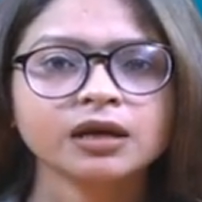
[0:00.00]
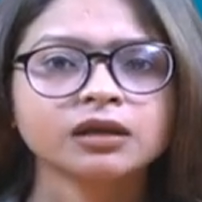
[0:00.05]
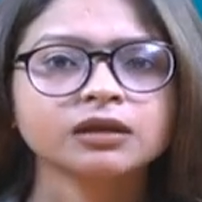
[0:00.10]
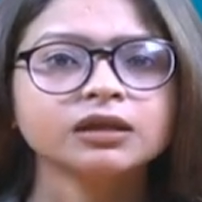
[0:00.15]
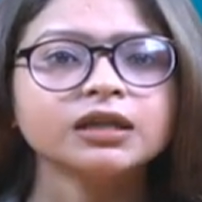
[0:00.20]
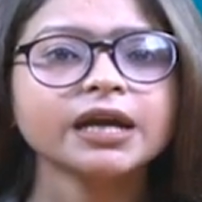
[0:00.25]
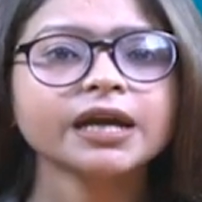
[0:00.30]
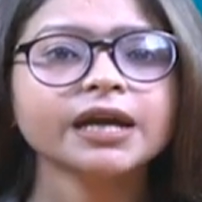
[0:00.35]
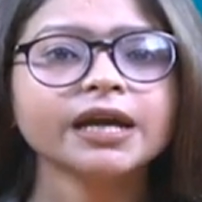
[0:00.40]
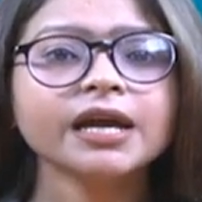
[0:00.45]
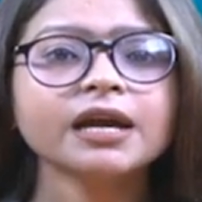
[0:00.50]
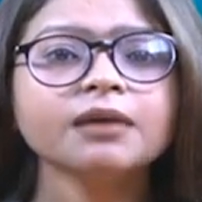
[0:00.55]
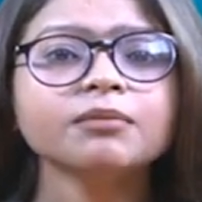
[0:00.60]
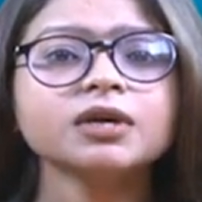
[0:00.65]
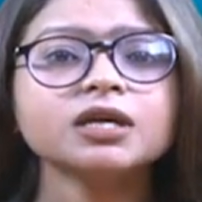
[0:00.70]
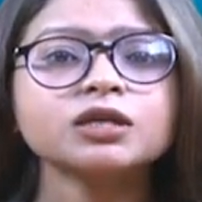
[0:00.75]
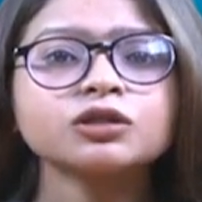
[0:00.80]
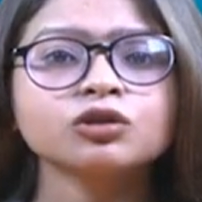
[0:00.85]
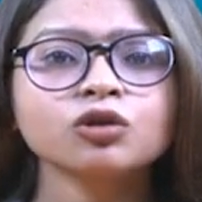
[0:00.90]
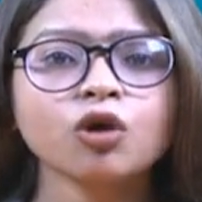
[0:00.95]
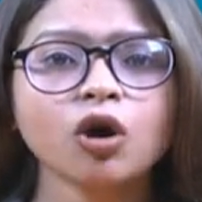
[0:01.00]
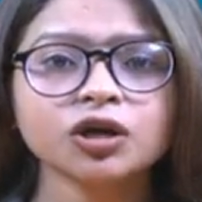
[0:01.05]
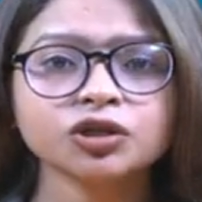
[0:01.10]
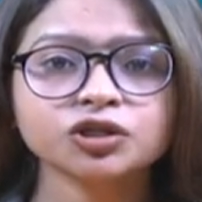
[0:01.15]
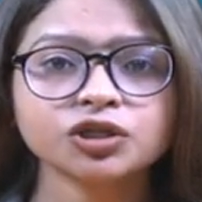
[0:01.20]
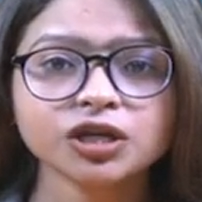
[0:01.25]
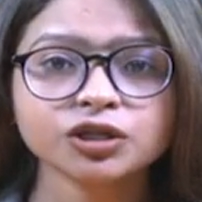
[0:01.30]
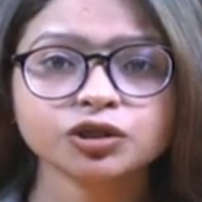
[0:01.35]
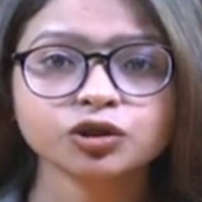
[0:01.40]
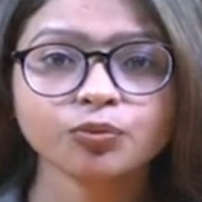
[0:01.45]
The aim is not
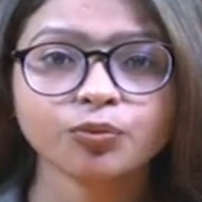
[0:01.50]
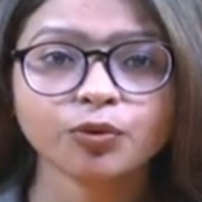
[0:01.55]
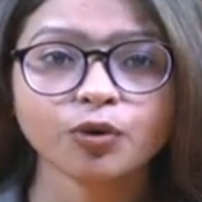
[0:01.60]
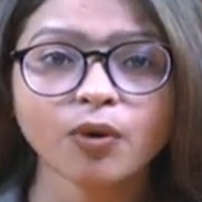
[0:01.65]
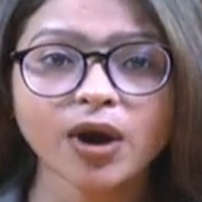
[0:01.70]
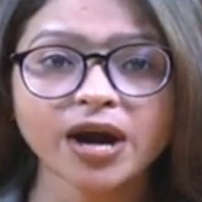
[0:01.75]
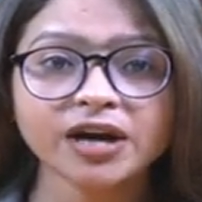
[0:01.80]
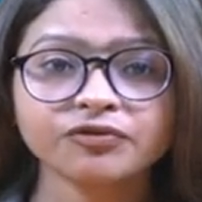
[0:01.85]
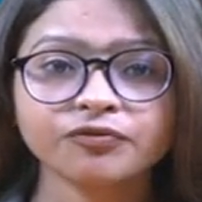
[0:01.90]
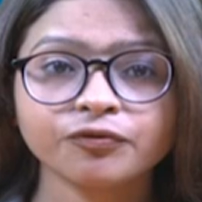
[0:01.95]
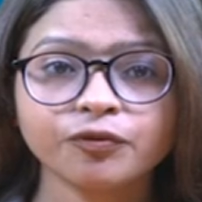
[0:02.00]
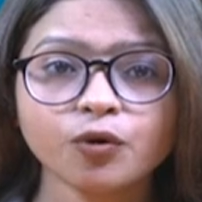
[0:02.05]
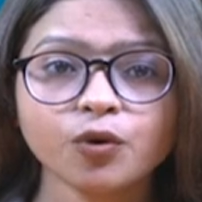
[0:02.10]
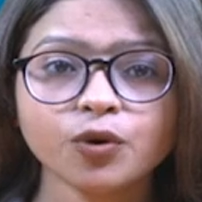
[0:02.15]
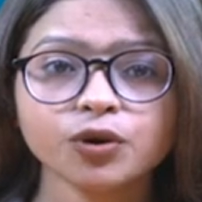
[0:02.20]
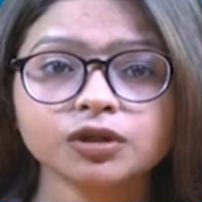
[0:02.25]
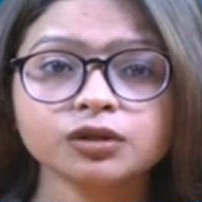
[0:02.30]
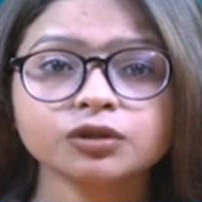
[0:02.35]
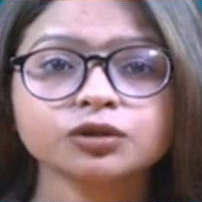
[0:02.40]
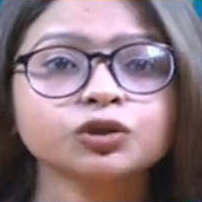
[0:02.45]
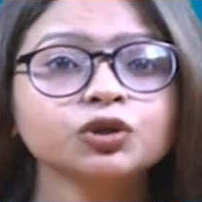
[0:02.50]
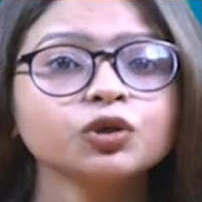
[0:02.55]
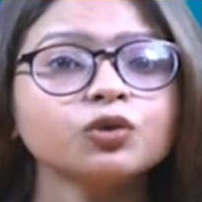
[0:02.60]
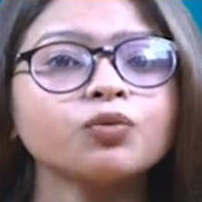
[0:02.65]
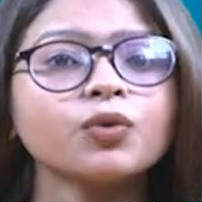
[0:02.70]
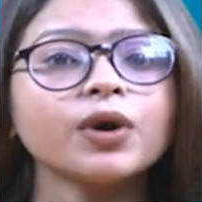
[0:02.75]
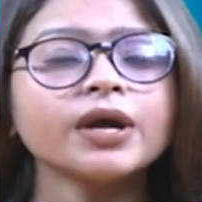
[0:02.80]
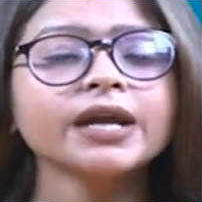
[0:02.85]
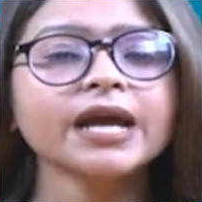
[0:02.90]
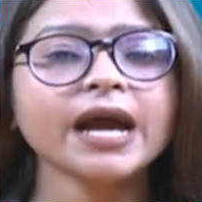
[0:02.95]
just to provide food to
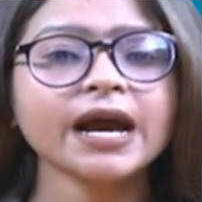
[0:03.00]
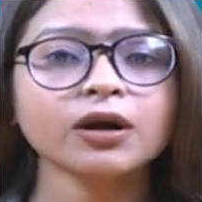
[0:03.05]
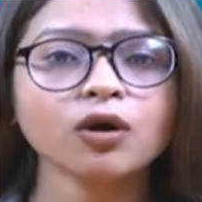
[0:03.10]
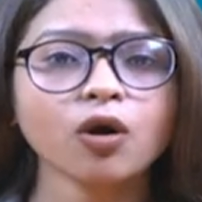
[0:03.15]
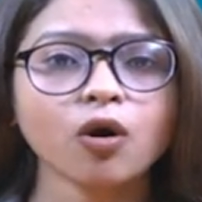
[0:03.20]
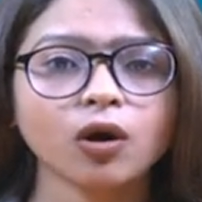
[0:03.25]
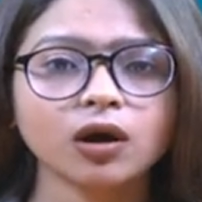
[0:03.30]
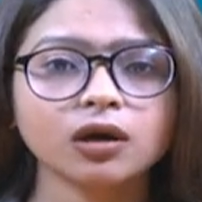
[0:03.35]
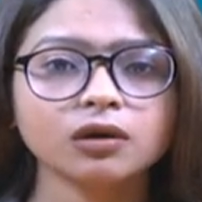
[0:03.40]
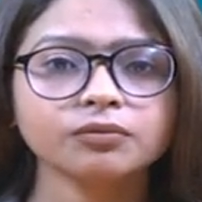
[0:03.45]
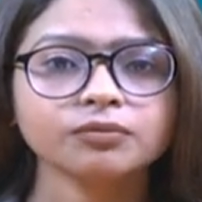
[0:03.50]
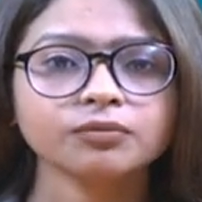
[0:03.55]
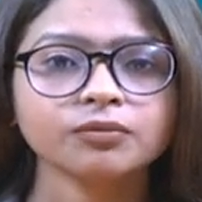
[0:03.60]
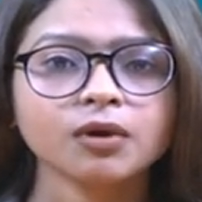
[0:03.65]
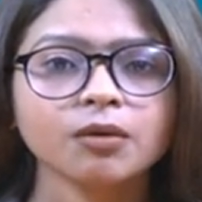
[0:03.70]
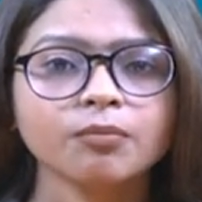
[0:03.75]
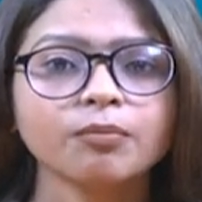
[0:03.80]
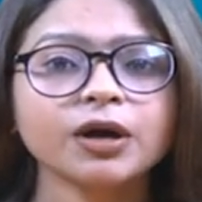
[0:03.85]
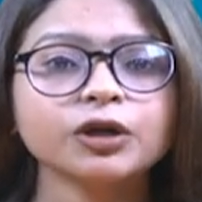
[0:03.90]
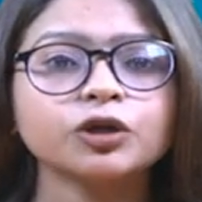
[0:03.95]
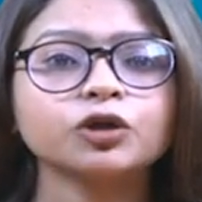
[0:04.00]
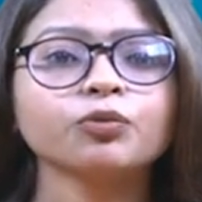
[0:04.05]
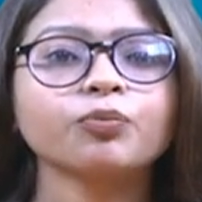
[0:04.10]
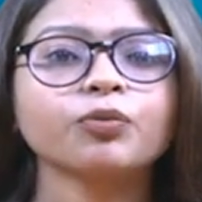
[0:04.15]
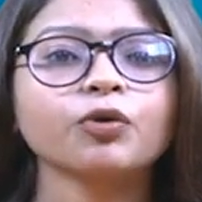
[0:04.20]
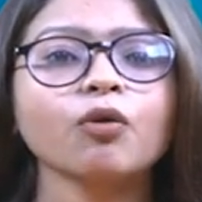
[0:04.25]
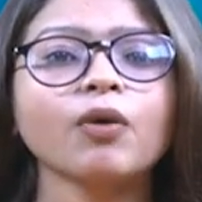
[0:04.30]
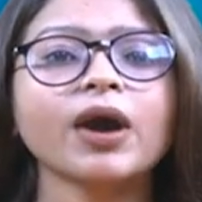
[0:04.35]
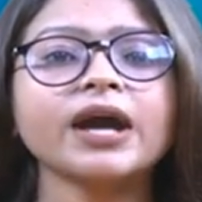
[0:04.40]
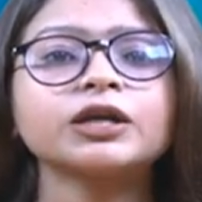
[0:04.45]
one and all, but to
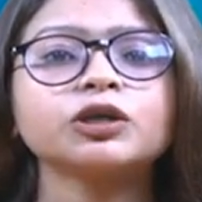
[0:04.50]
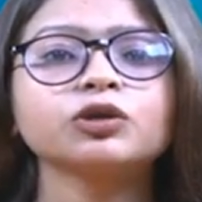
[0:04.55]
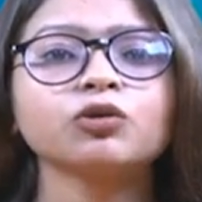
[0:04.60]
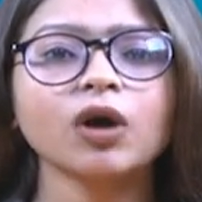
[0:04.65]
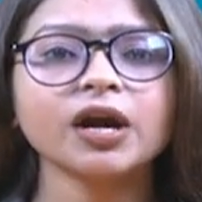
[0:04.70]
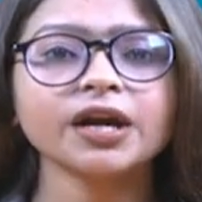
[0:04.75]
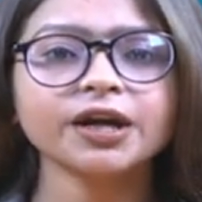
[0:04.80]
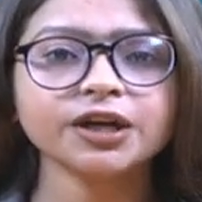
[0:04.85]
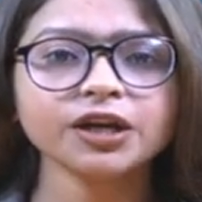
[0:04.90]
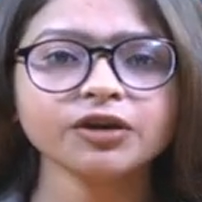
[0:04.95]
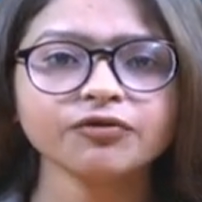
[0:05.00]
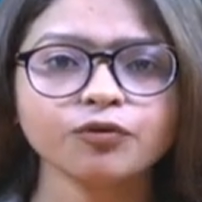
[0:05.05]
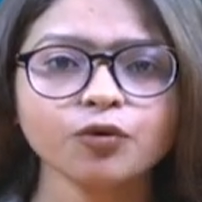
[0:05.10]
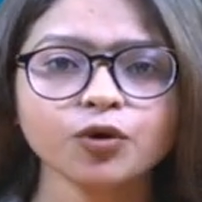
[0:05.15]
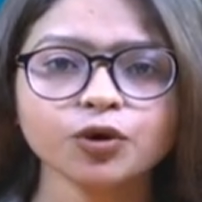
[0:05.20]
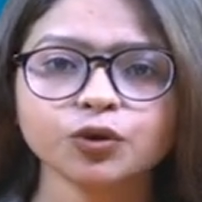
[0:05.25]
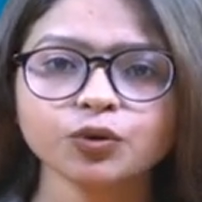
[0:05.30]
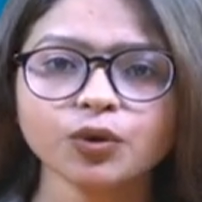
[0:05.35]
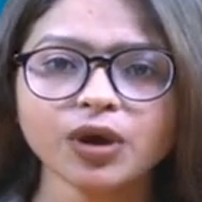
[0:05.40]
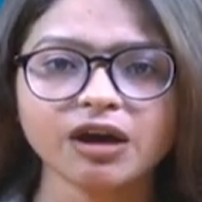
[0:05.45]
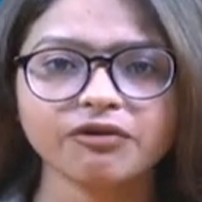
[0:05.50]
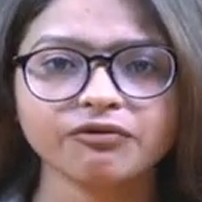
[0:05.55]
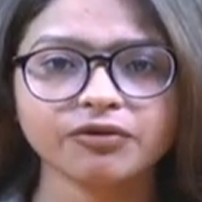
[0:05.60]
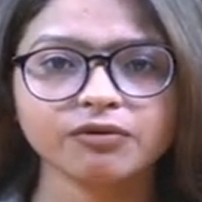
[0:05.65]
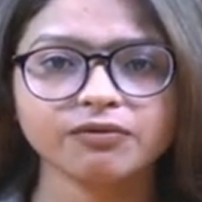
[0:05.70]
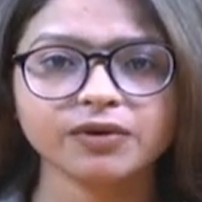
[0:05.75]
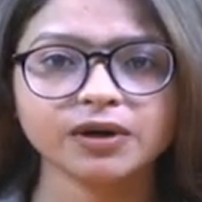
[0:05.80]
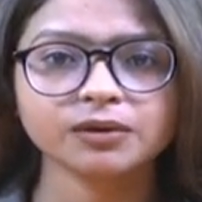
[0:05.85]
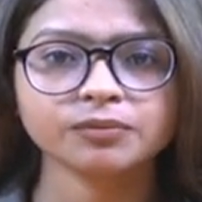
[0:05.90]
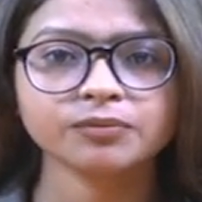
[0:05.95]
provide quality food to
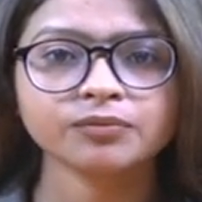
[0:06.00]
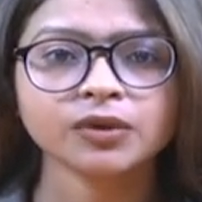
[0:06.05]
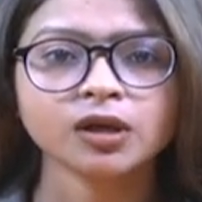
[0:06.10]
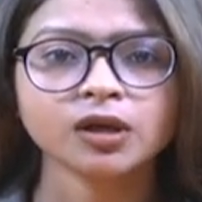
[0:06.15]
everyone.